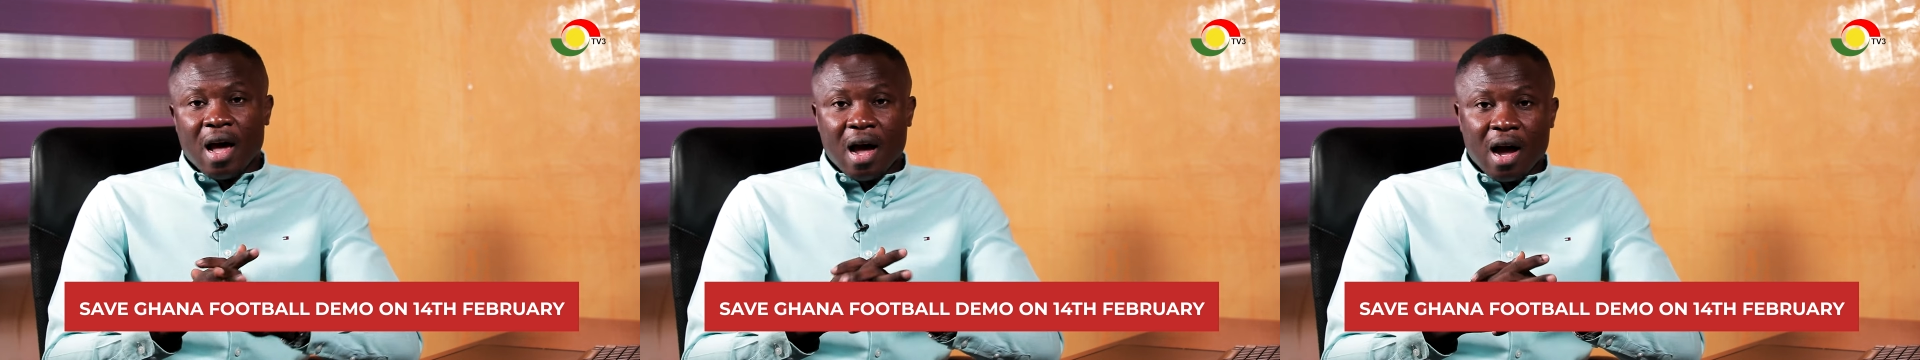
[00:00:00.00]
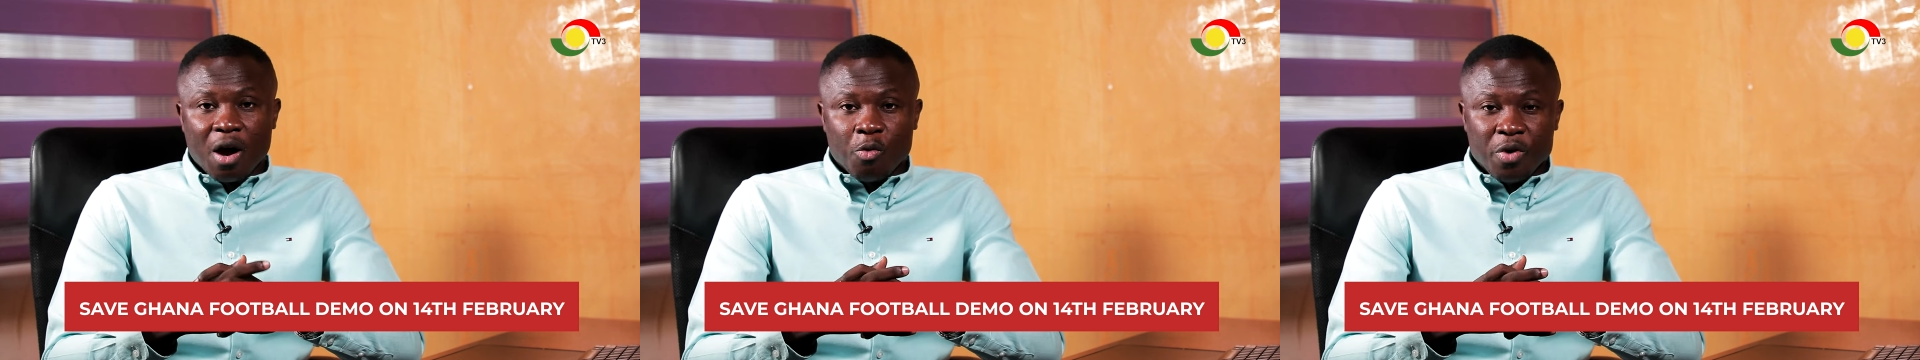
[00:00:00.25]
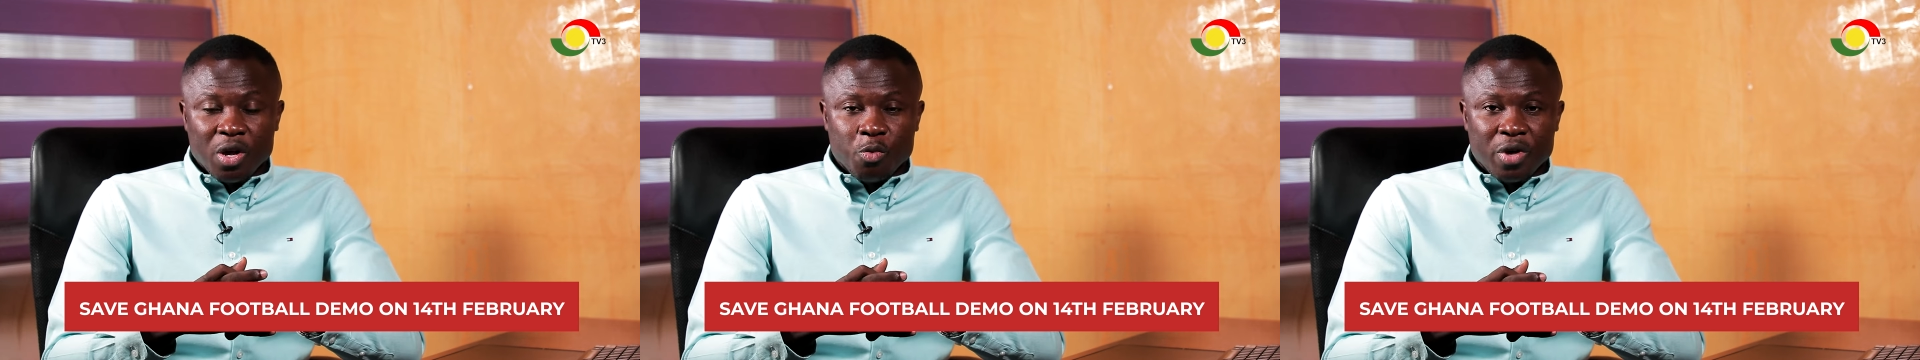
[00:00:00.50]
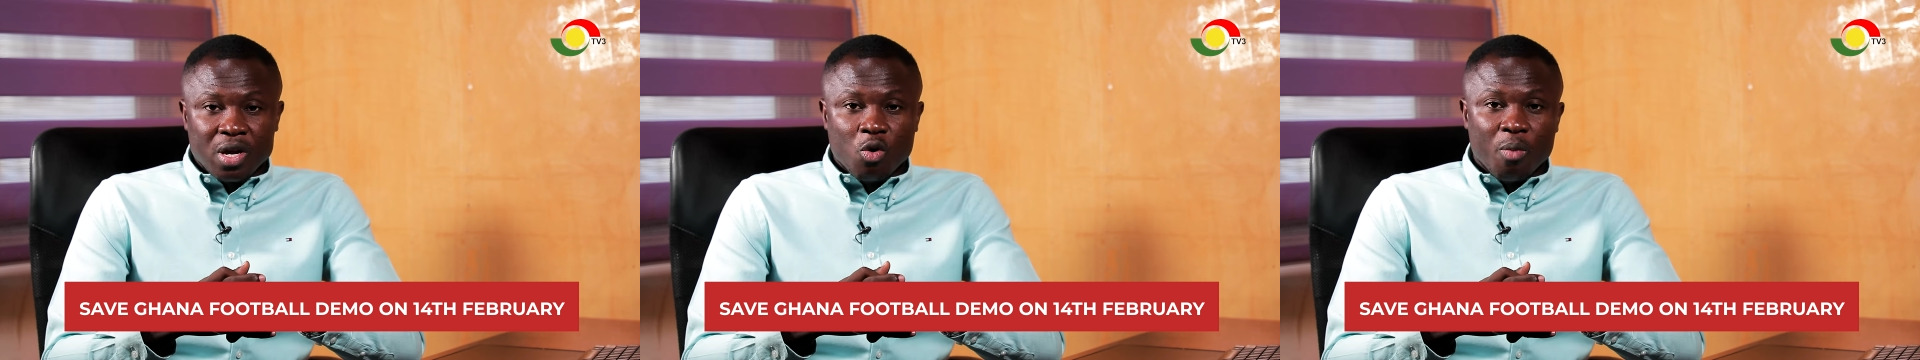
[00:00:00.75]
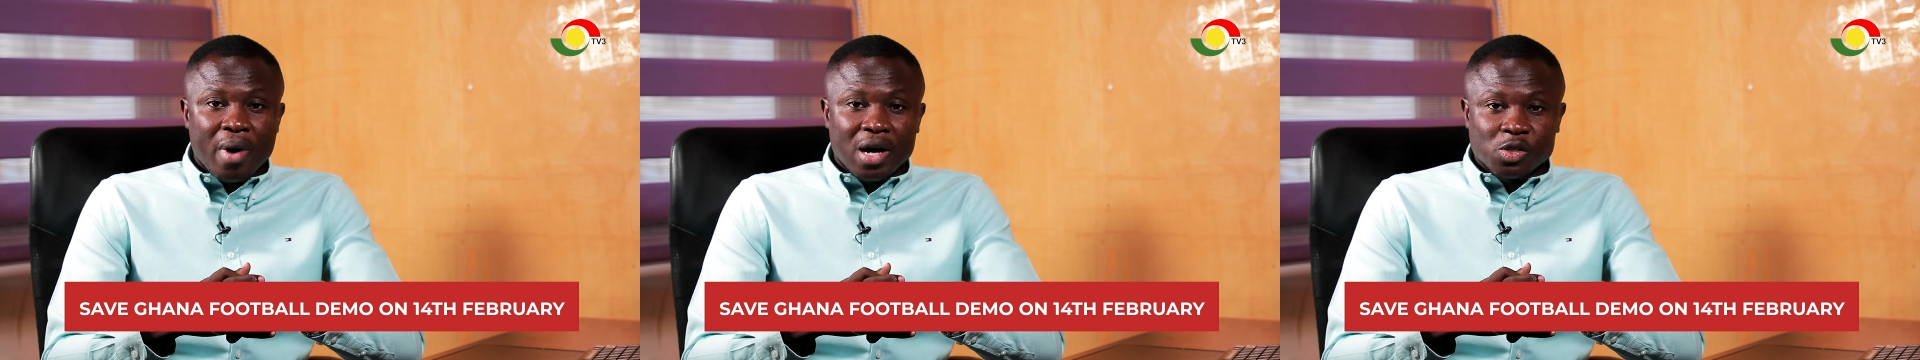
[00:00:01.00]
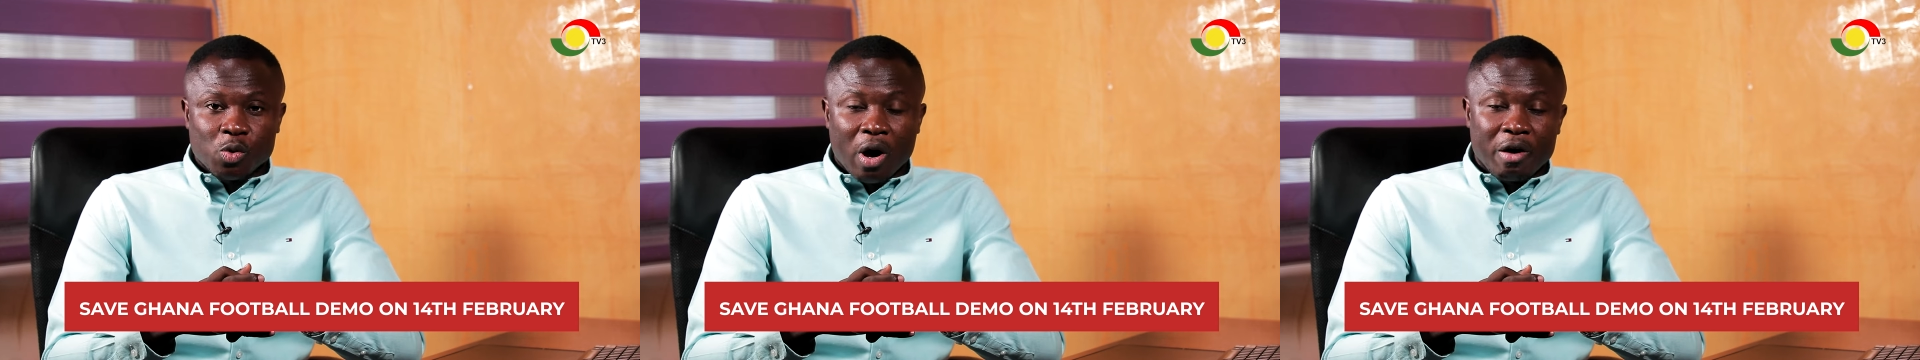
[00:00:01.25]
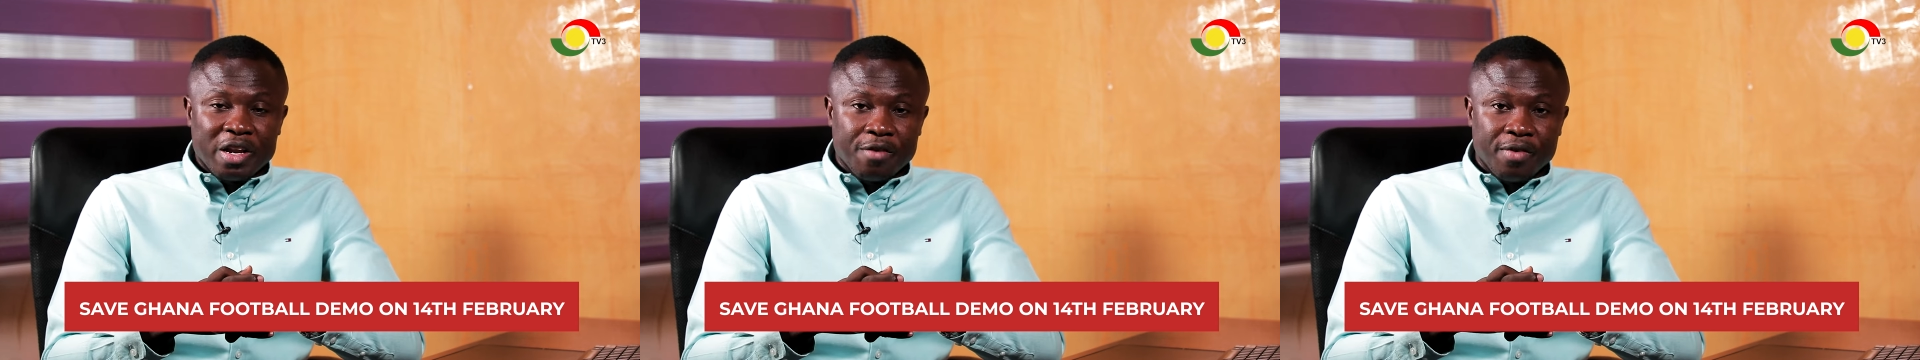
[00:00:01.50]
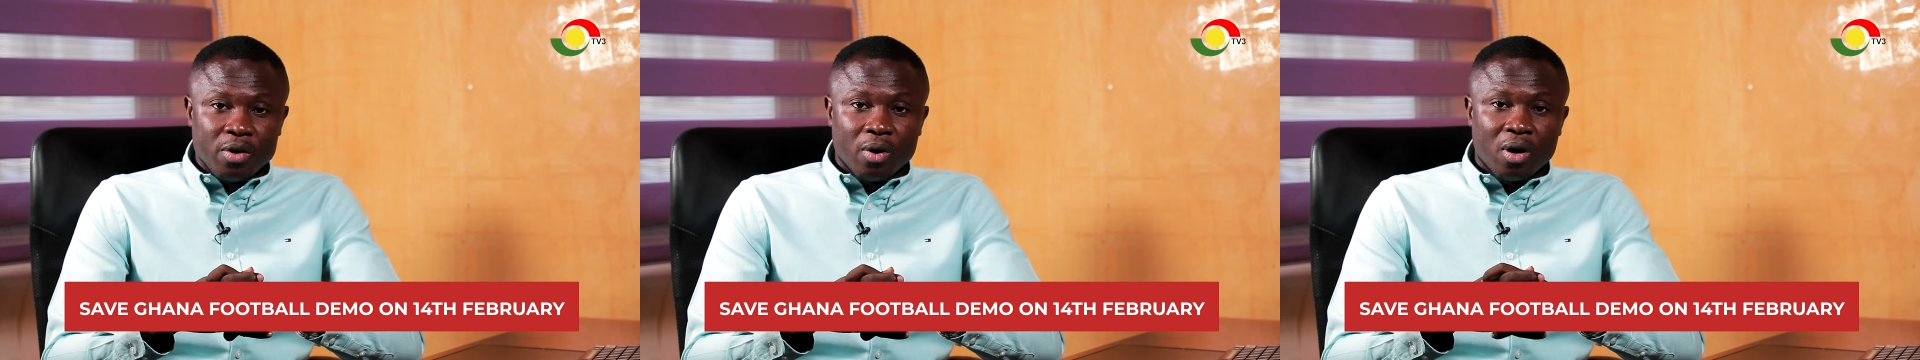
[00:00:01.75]
uh, we, we go back to our
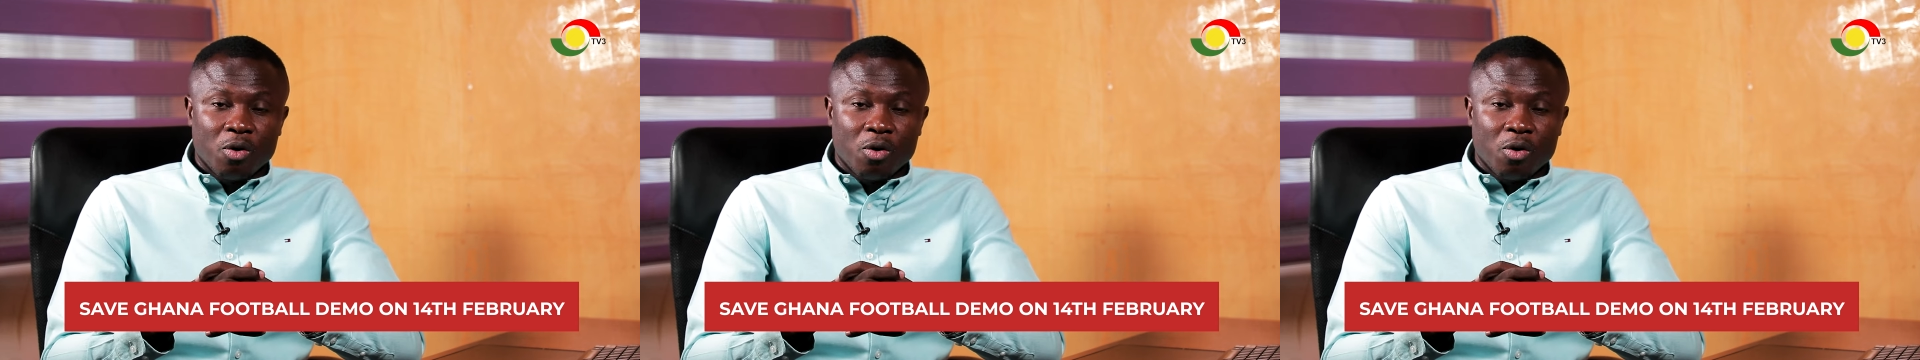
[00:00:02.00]
individual